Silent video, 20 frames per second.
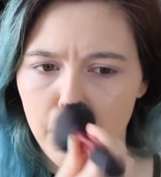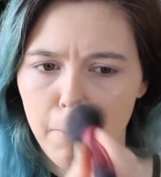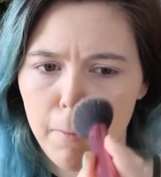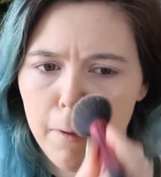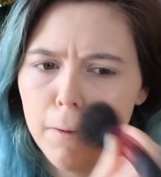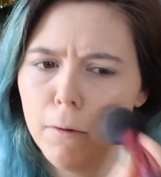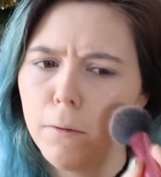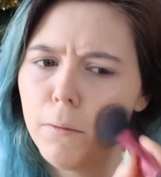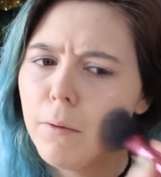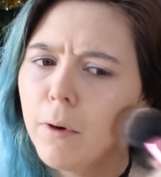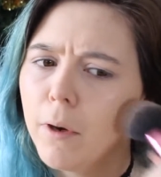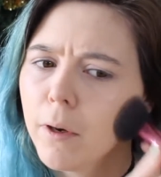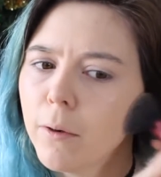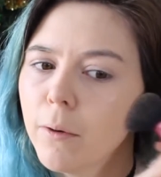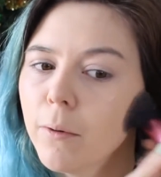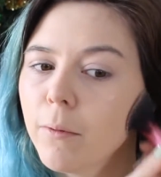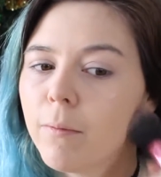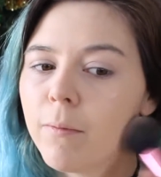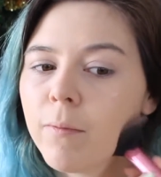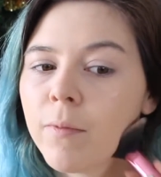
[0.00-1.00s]
I don't know.
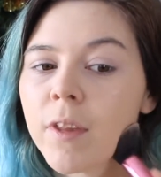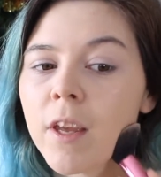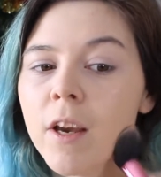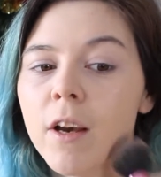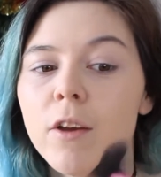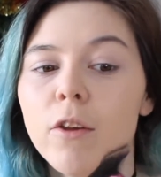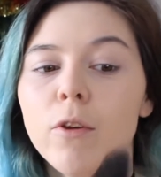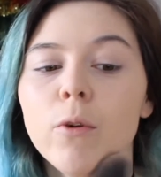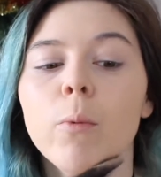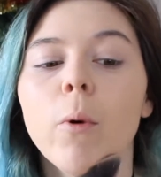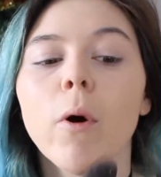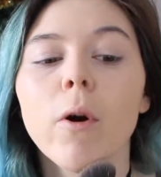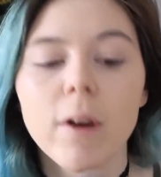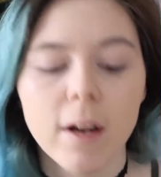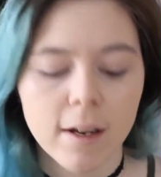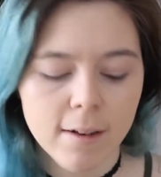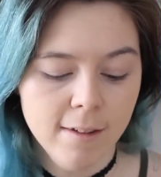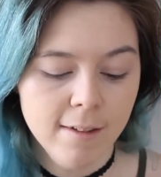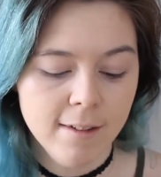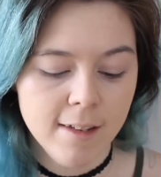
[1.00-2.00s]
You won't
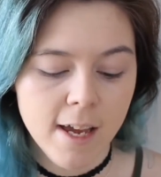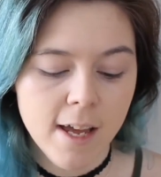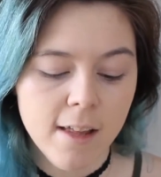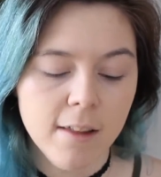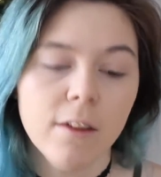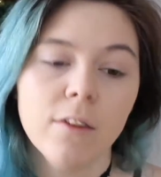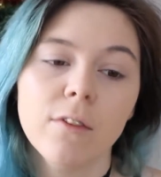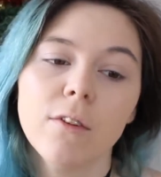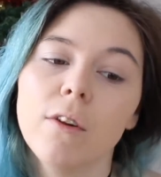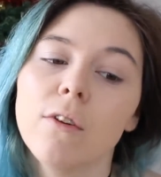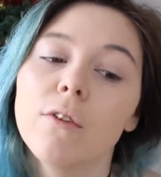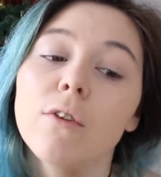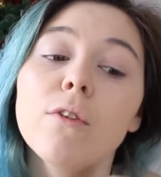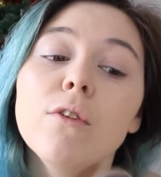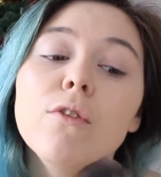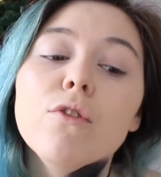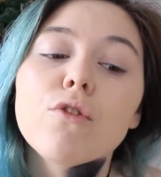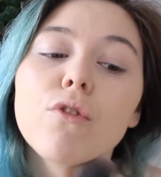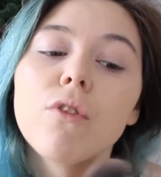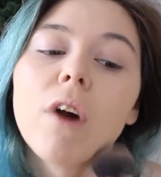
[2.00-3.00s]
understand this until
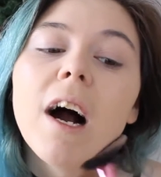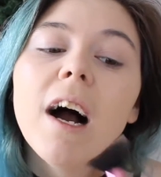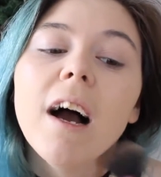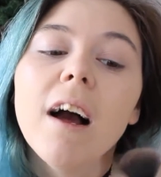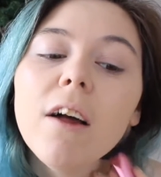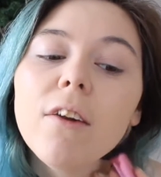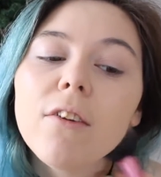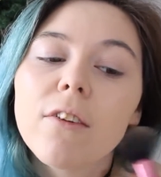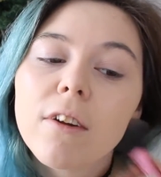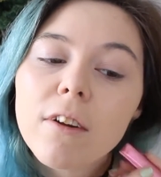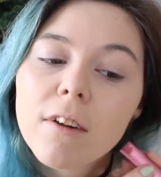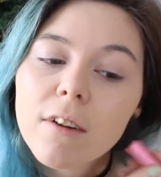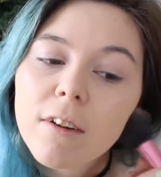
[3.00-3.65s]
you try it.